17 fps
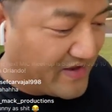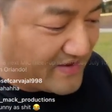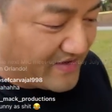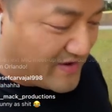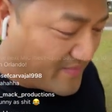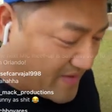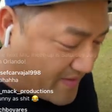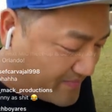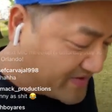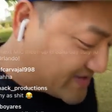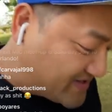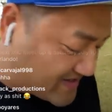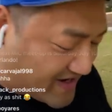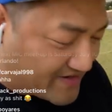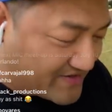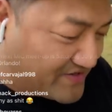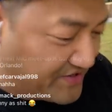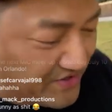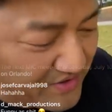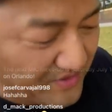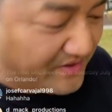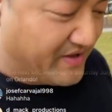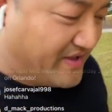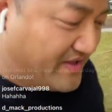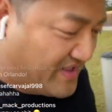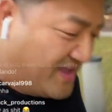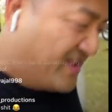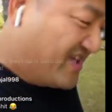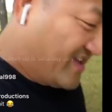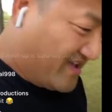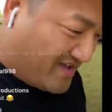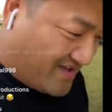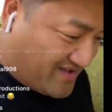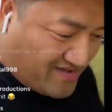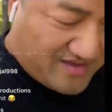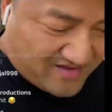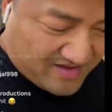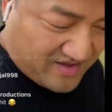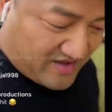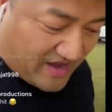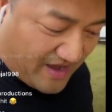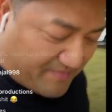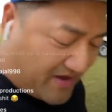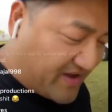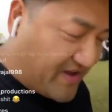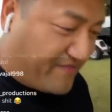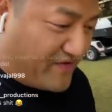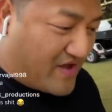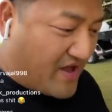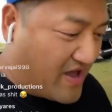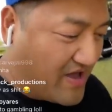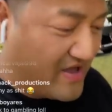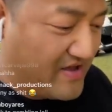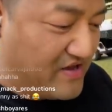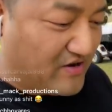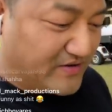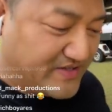And then and I'm just like, dude, I'm not, if you,